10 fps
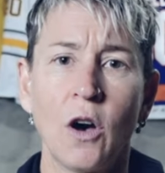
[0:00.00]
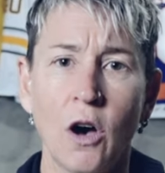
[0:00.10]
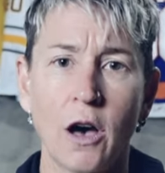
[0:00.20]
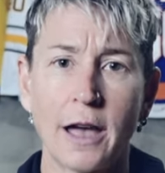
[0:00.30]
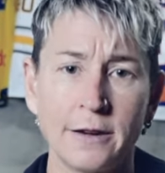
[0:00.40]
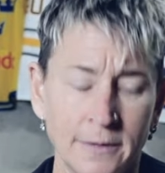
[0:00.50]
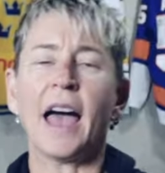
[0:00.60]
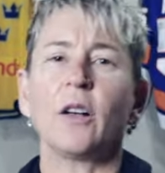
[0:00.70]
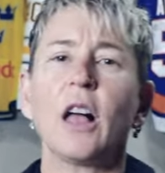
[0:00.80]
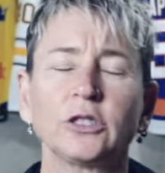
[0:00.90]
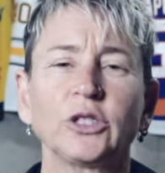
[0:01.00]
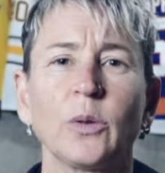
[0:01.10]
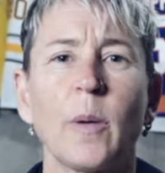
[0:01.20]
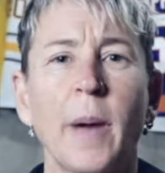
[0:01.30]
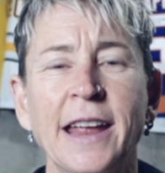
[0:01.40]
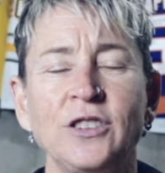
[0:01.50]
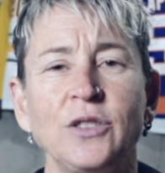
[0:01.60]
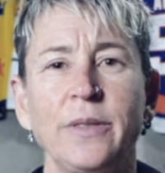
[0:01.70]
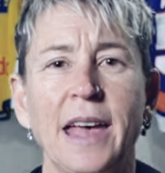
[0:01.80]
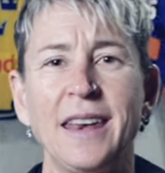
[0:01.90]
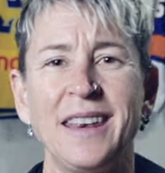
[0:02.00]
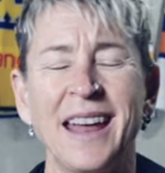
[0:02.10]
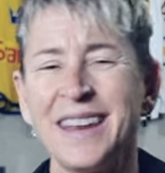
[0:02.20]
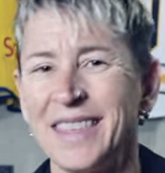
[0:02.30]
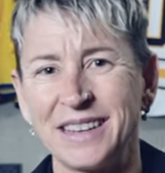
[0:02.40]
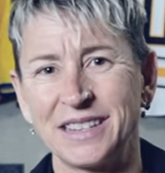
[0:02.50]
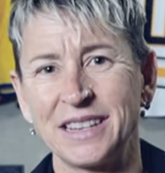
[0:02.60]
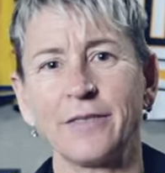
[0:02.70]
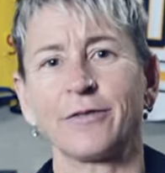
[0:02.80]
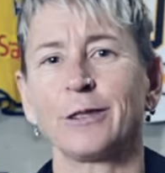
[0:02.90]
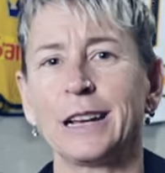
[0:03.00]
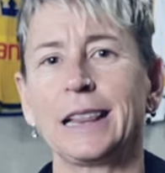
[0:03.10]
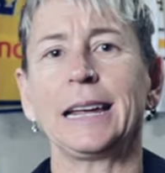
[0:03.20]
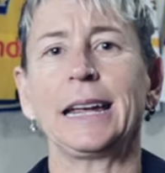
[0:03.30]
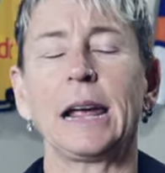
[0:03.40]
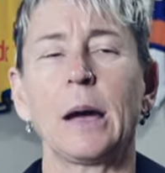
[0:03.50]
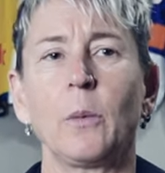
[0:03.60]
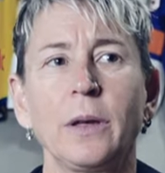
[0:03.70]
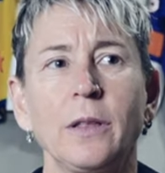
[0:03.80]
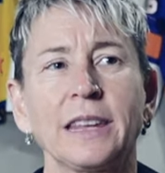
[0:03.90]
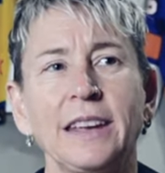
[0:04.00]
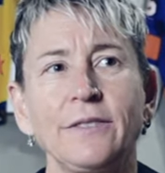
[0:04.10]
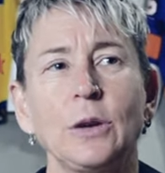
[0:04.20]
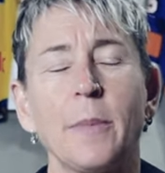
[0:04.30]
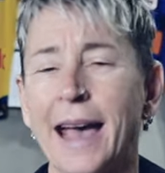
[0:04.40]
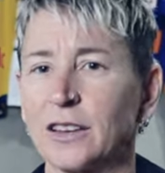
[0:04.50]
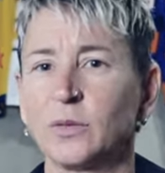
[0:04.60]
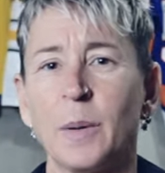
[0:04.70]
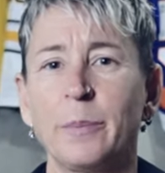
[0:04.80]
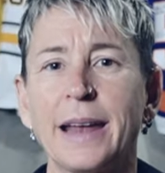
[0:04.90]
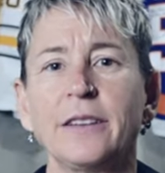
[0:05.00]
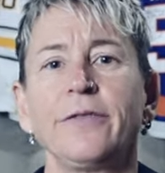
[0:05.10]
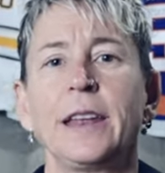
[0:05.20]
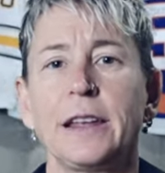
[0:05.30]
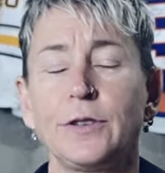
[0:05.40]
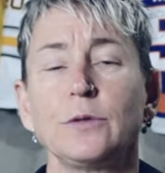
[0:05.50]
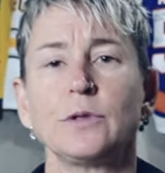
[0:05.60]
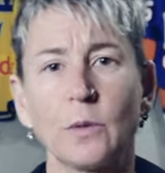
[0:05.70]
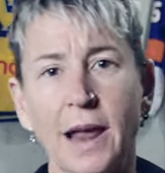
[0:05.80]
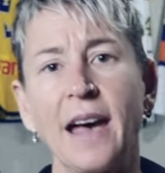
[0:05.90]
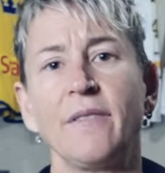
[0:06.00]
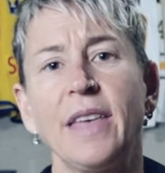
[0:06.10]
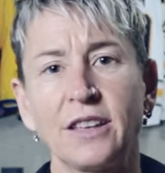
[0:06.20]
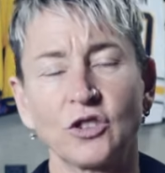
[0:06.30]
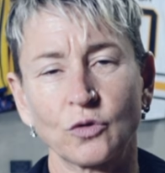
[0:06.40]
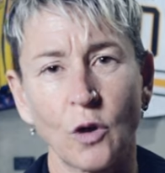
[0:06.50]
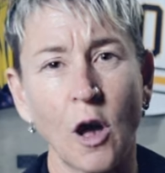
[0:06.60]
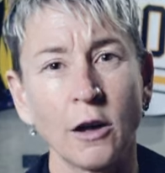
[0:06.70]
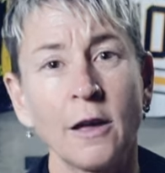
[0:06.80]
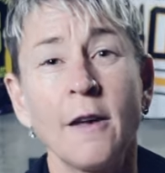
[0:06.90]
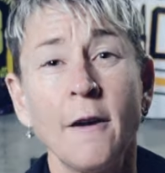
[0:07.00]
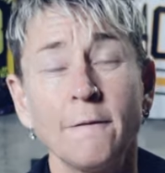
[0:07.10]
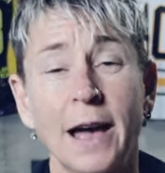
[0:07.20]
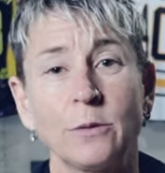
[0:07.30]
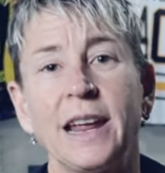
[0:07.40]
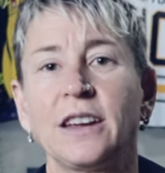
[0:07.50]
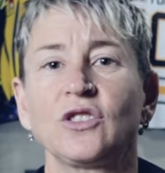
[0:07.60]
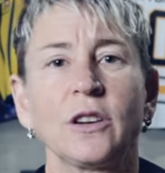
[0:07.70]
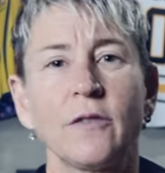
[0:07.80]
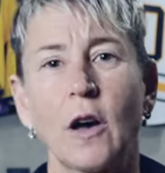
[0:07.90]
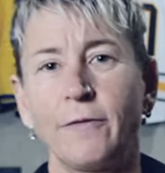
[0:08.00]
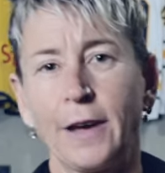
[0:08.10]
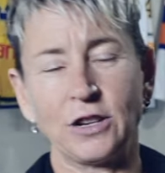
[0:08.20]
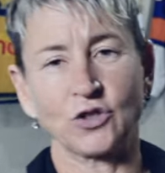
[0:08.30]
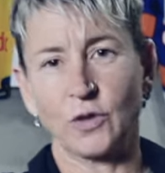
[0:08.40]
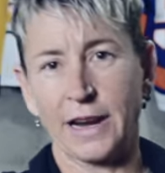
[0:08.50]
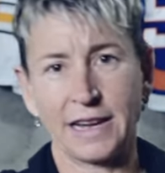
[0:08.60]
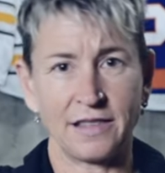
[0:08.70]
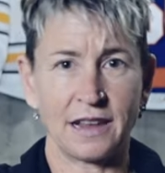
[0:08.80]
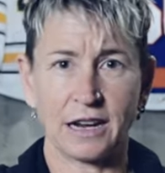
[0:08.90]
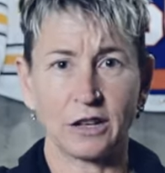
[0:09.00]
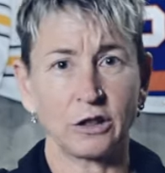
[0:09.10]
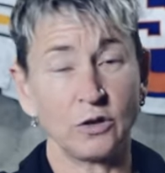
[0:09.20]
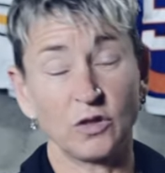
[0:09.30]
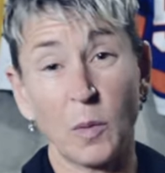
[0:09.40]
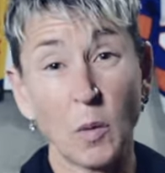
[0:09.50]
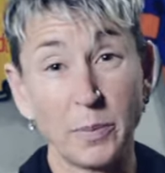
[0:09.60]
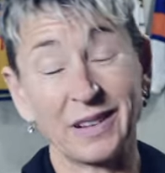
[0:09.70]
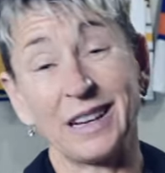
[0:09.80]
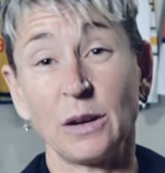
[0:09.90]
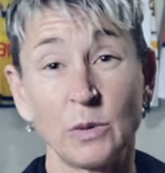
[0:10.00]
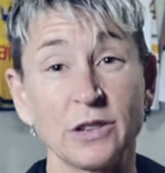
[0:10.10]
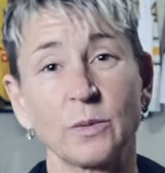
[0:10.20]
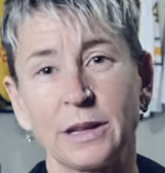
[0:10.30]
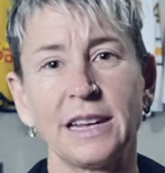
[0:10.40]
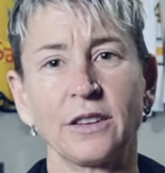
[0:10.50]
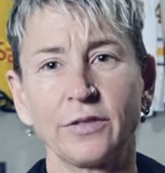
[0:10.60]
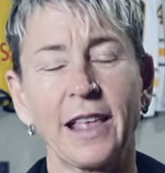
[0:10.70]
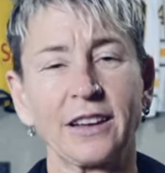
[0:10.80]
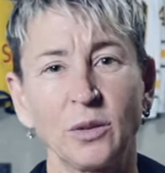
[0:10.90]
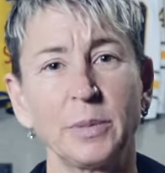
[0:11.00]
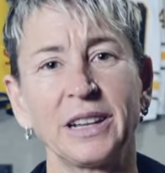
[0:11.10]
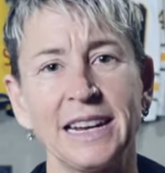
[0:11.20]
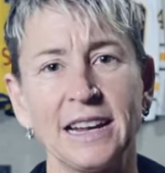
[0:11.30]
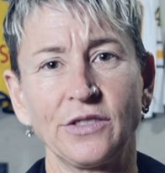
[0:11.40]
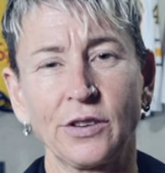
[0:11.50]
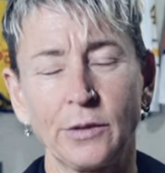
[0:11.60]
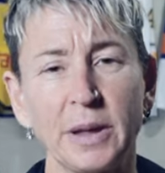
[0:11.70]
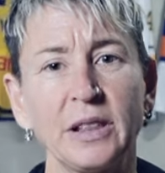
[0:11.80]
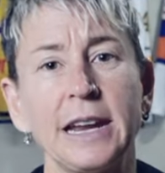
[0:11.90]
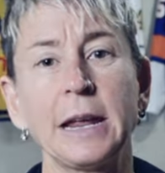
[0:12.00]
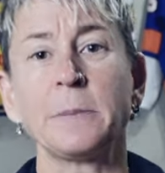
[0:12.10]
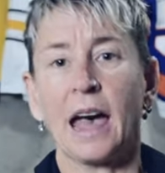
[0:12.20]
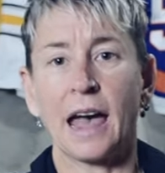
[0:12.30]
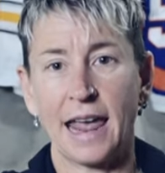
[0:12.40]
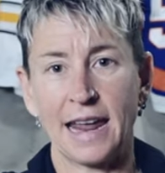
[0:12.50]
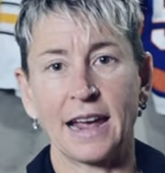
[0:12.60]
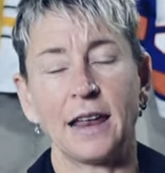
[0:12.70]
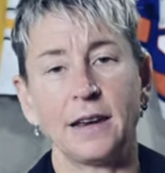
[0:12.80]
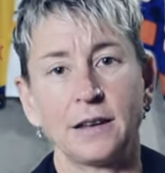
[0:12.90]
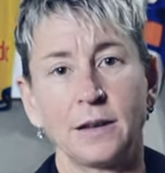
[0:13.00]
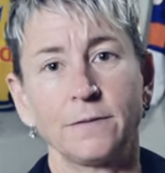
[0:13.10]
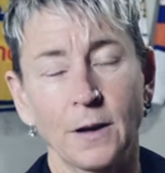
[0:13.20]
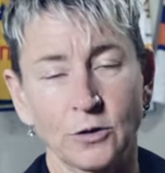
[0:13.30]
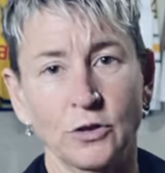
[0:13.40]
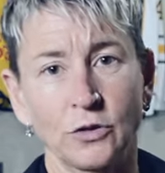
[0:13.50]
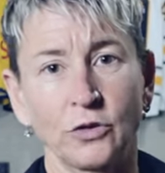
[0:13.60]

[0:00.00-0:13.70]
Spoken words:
On. I'll also remind you that none of this stuff really will give you maximum benefit if you don't have that strong foundation of off-ice training that includes mobility, which really is flexibility and stability, and functional